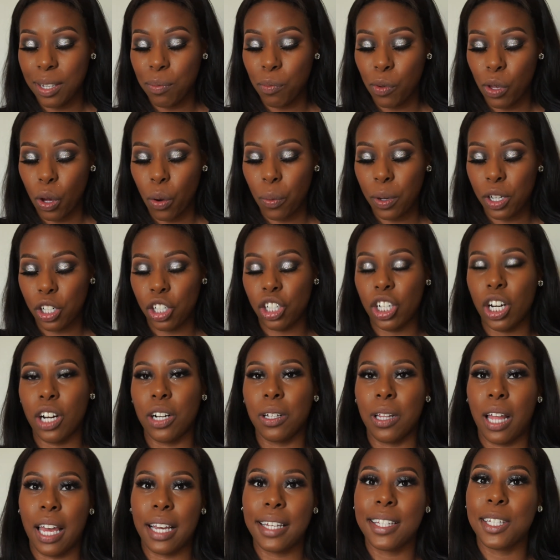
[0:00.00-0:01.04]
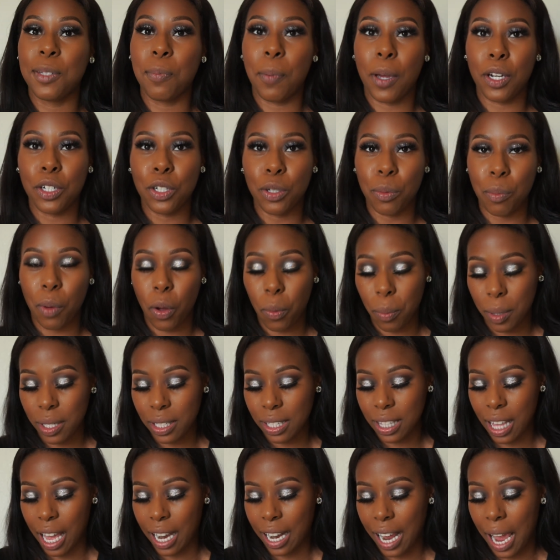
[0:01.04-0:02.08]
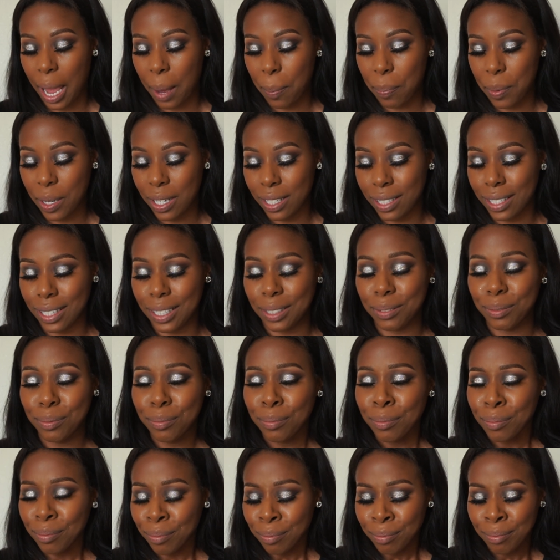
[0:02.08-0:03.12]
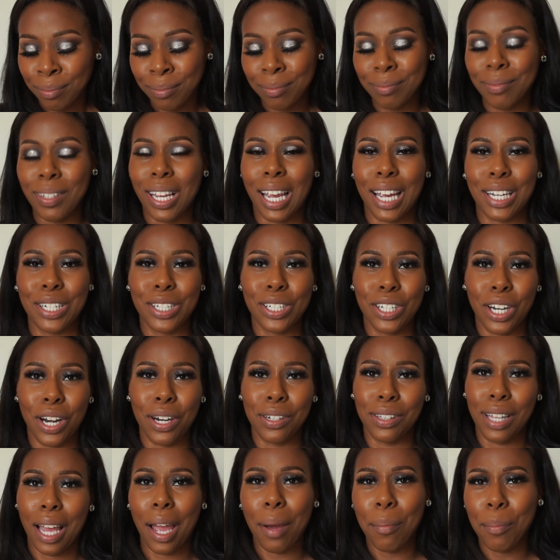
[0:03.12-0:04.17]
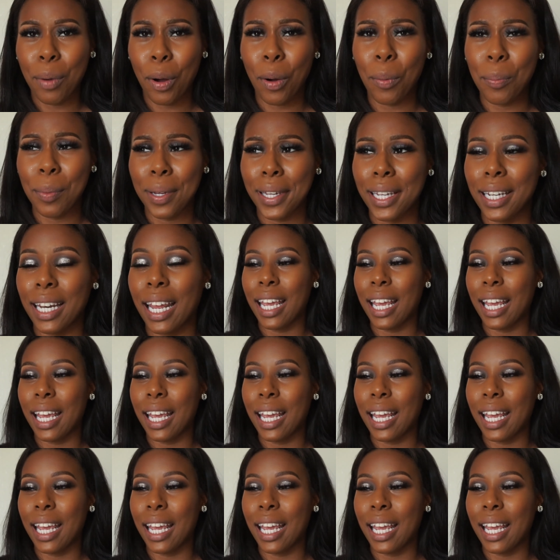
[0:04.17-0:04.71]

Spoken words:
we always share like special moments that happened, and I shared that moment.